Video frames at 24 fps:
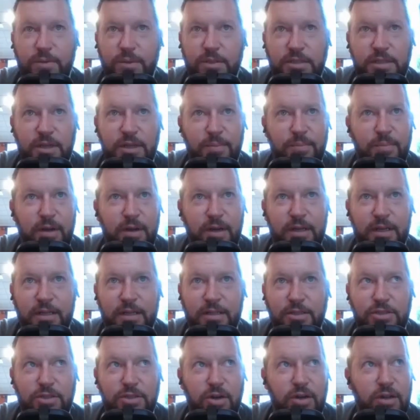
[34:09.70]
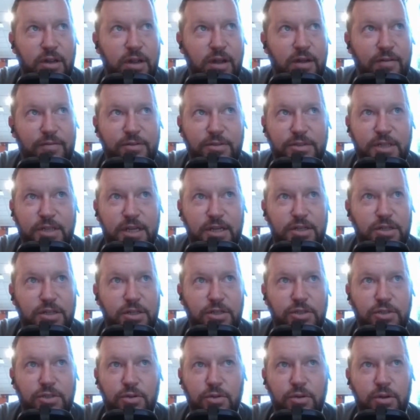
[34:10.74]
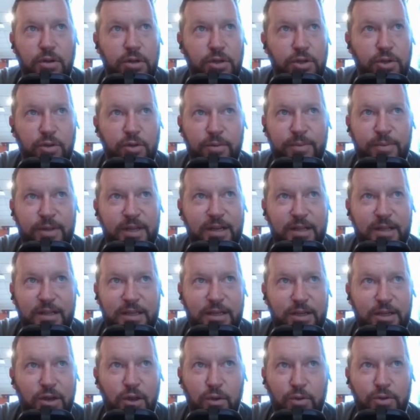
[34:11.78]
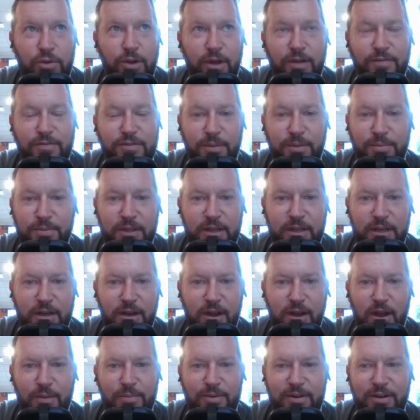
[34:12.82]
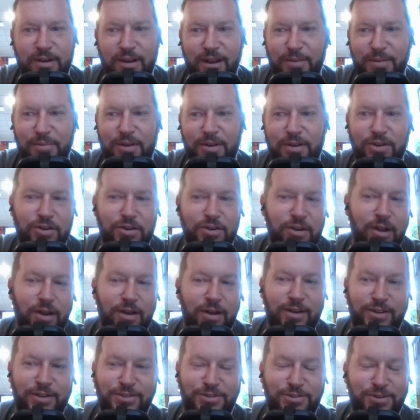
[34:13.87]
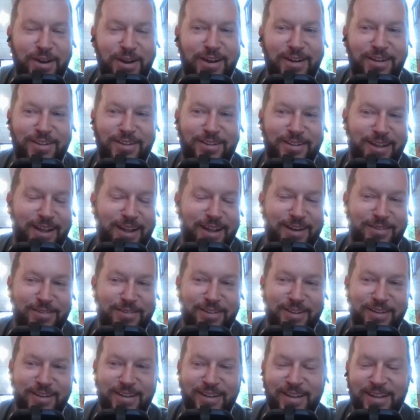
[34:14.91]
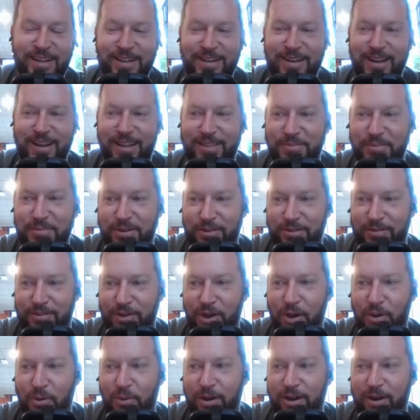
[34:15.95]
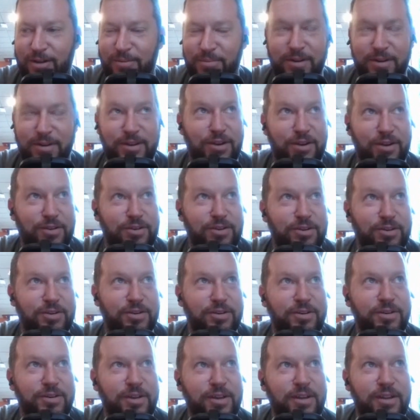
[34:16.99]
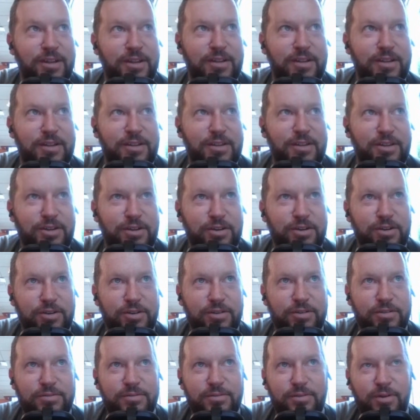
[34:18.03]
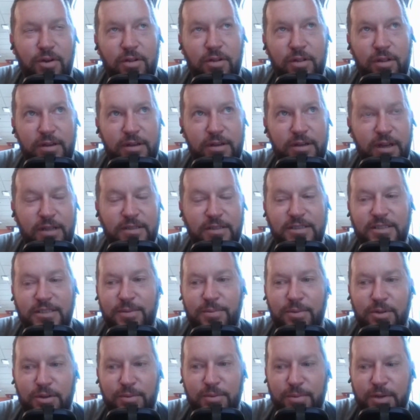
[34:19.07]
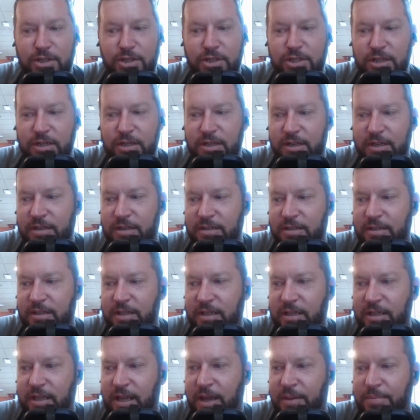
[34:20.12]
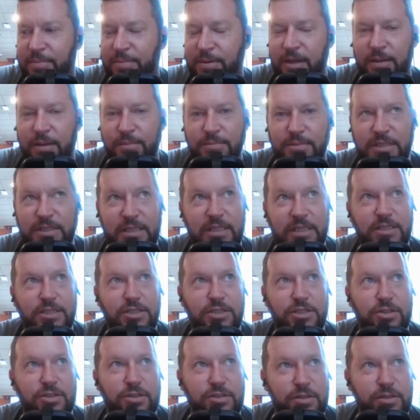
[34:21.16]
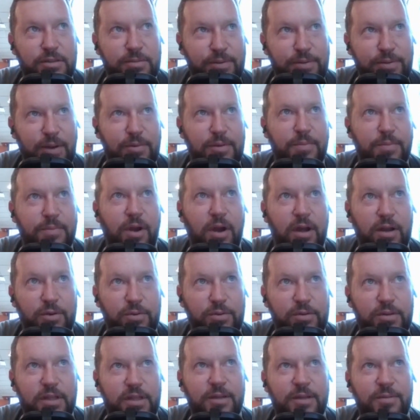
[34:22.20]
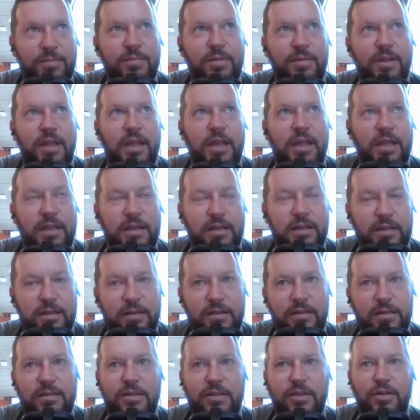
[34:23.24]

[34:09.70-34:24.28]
to somebody and start a conversation because you immediately know you have something in common. I mean, you're on a trail, kind of not in the middle of nowhere, but you know you're all on a similar mission, and yeah, it becomes easier to probably bond with them and